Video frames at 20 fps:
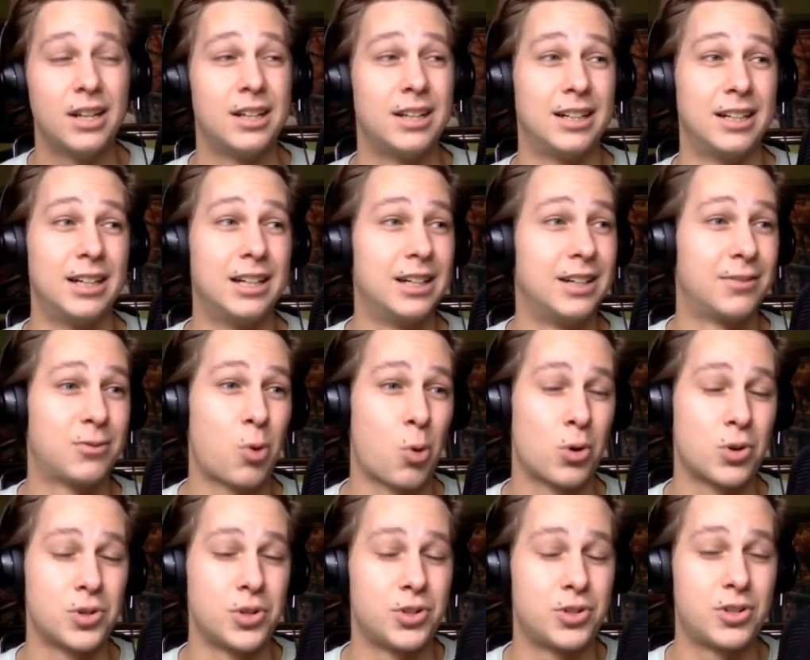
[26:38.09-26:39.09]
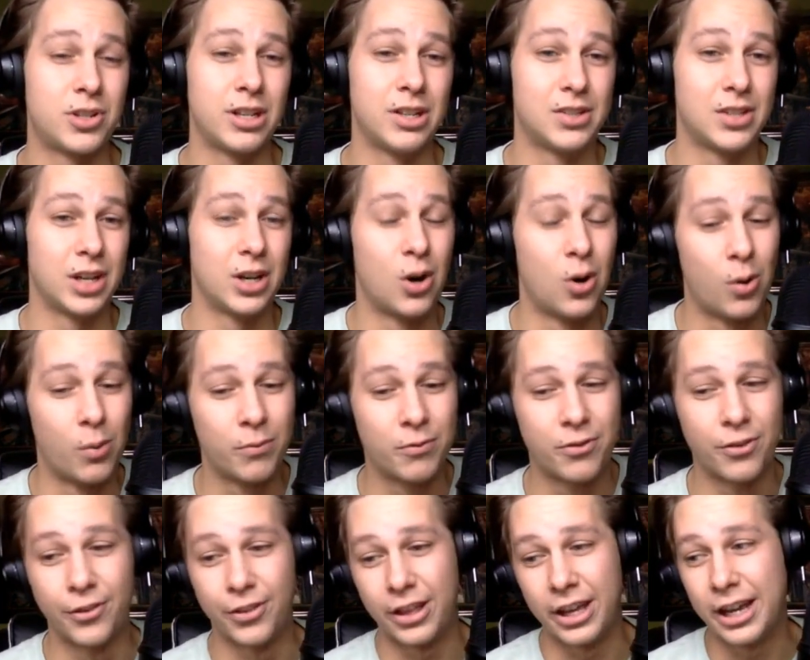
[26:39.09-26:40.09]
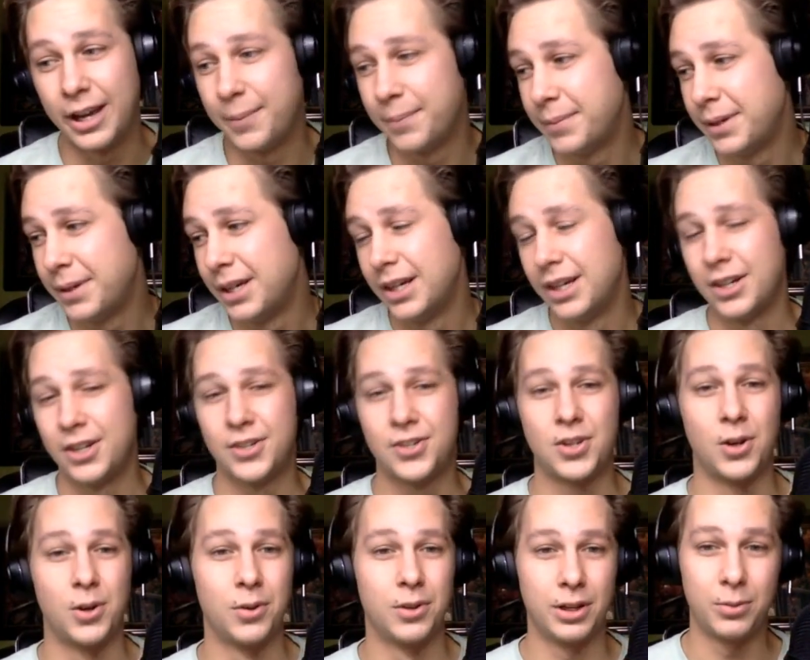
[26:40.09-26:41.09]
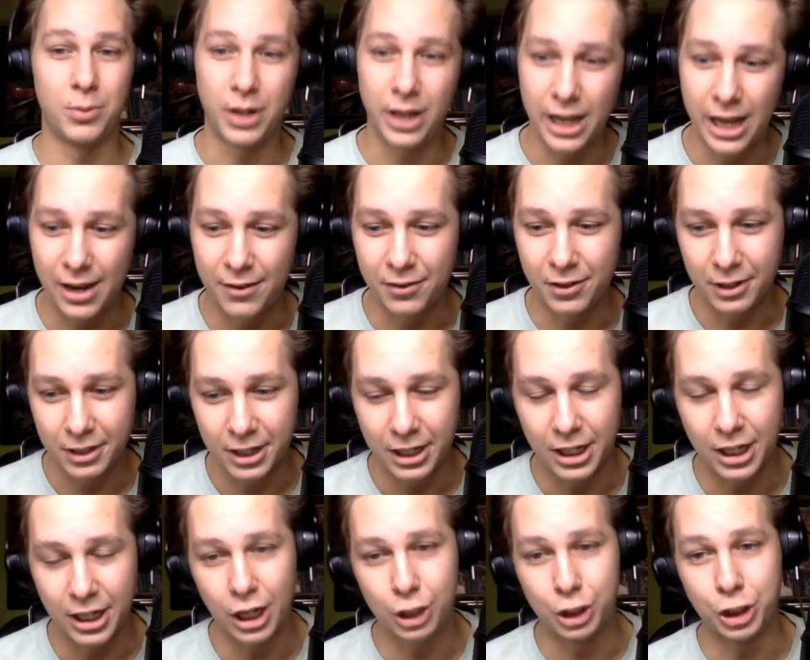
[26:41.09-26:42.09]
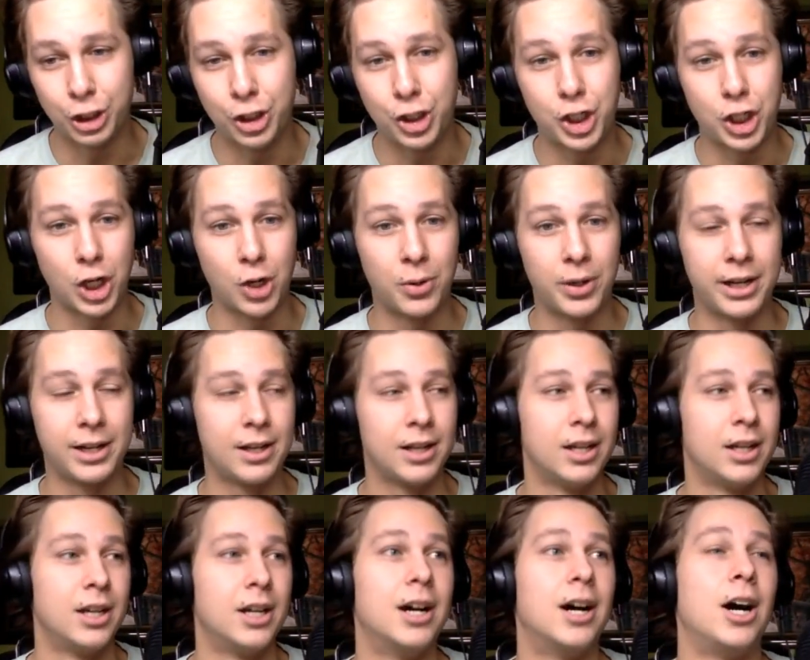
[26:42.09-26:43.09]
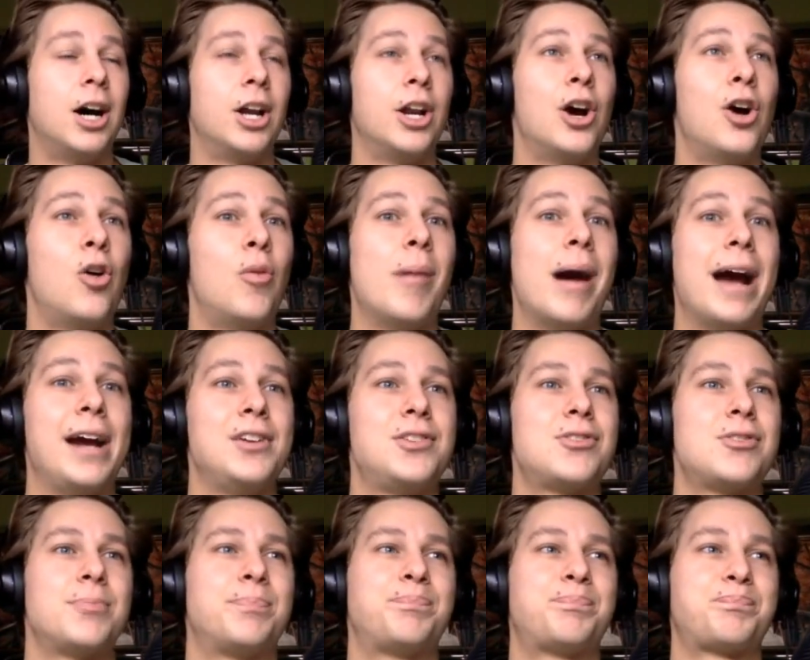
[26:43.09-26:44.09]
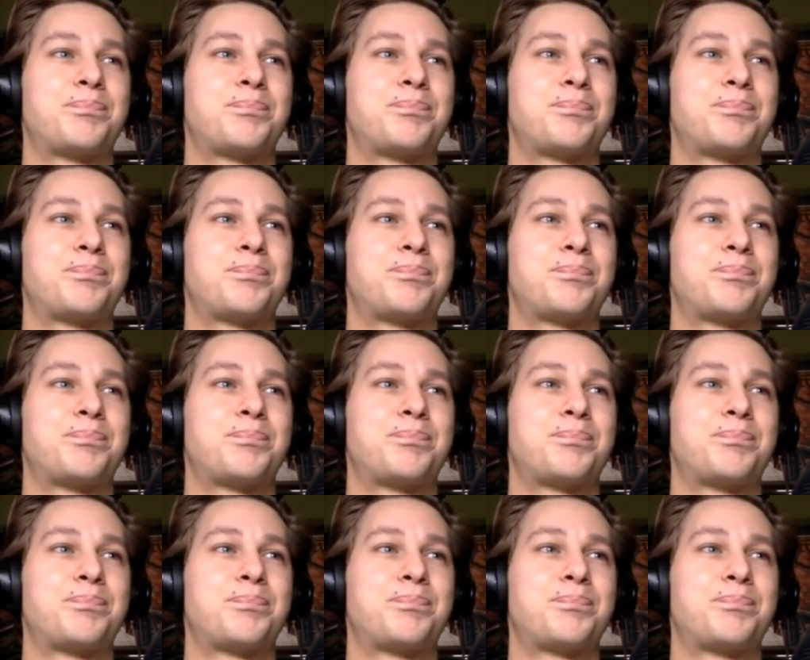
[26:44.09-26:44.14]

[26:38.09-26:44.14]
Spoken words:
Of course, it's at home for them, so they want to have a good showing on home ice.